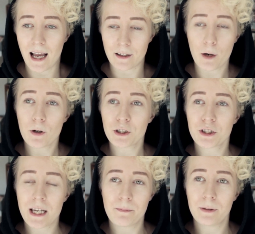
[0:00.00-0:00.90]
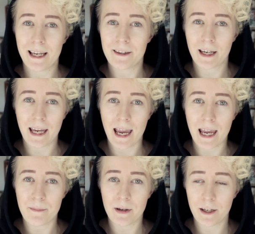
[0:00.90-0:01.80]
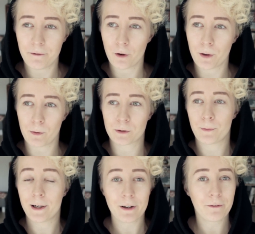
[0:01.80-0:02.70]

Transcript: And I watched him play the game, he thought it was very